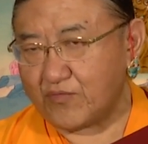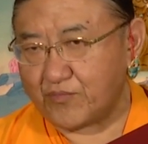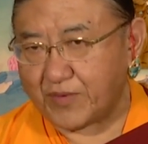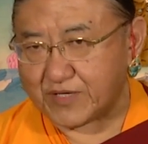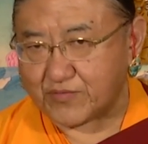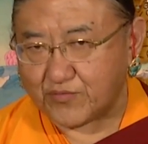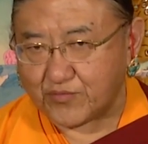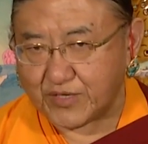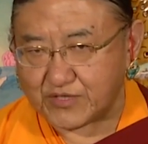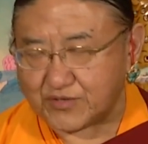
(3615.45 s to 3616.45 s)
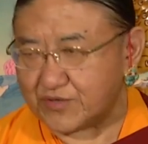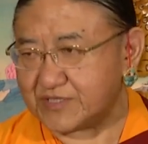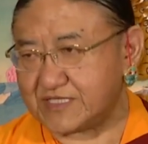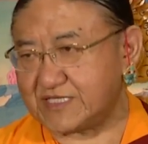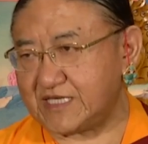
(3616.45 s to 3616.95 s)
but we don't
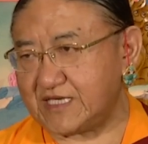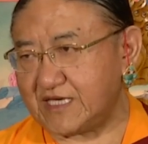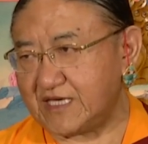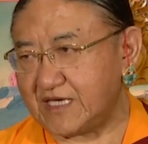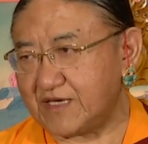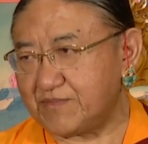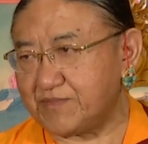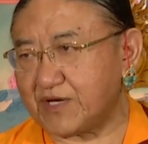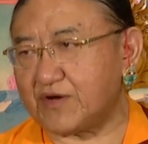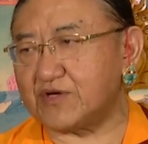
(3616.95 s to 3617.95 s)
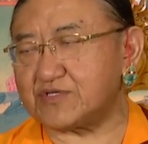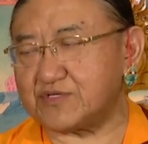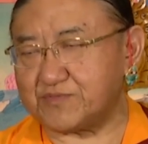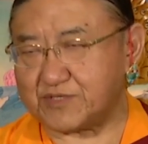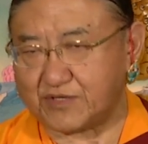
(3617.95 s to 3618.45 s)
see because
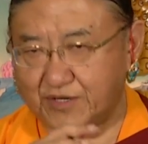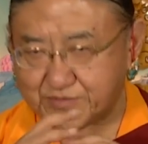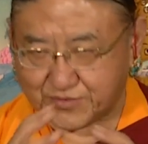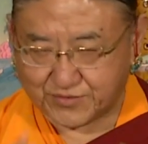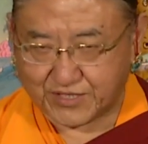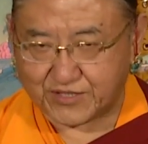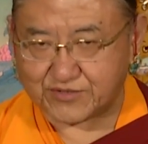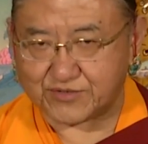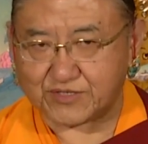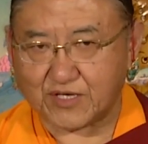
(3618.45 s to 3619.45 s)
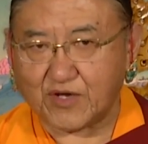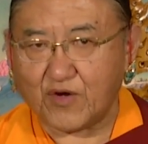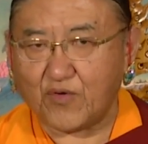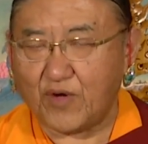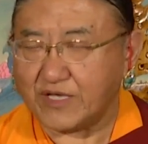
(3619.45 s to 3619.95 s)
of the obscurations.
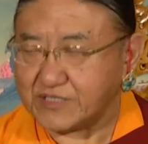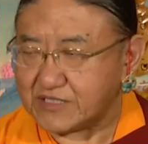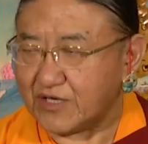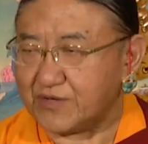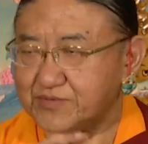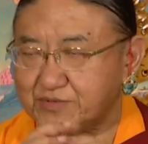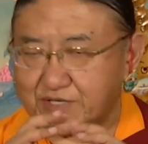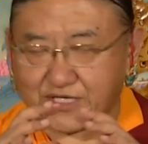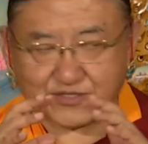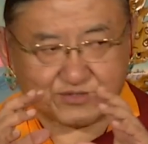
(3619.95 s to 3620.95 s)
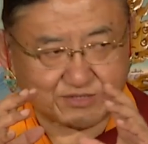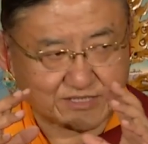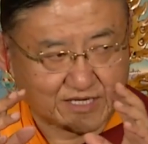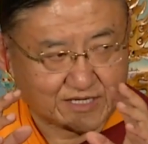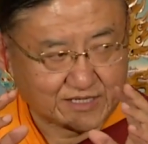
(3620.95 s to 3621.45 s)
Once the
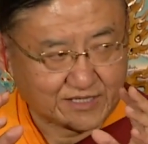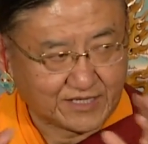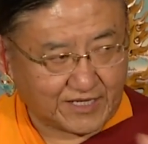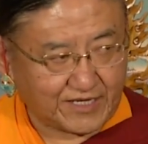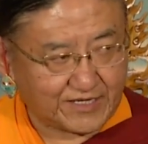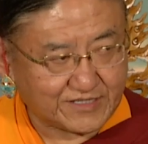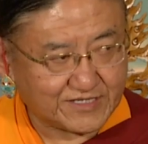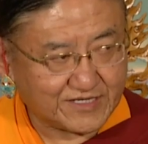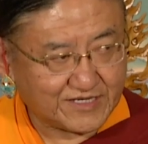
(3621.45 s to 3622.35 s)
obscurations are cleared,